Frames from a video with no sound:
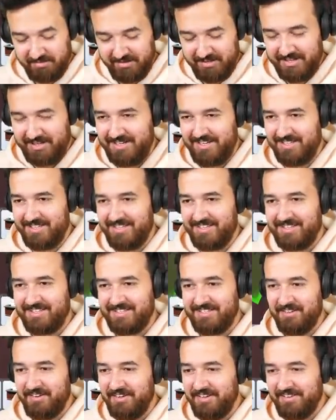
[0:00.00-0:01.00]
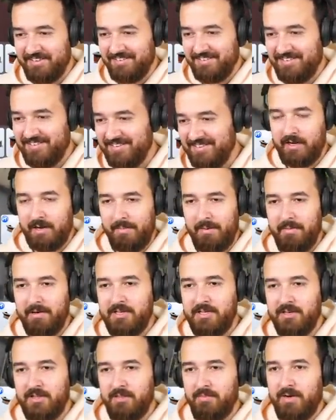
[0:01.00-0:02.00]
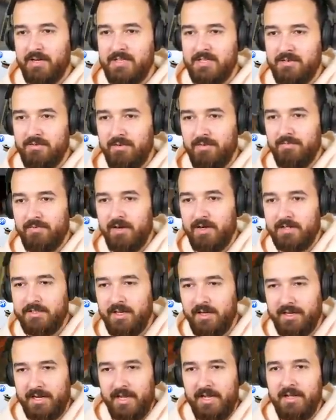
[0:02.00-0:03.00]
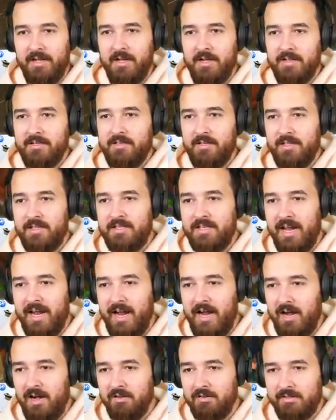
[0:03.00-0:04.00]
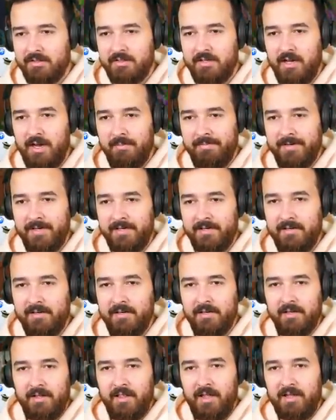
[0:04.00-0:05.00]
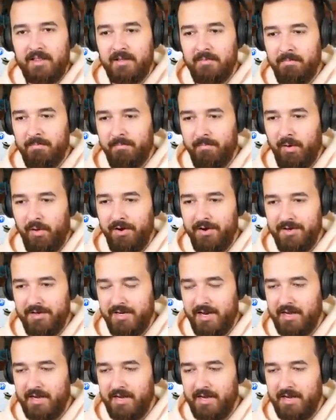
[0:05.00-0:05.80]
really doesn't suit. okay, maybe I should do the rest of the room first. Okay, so this house, I mean, they like the modern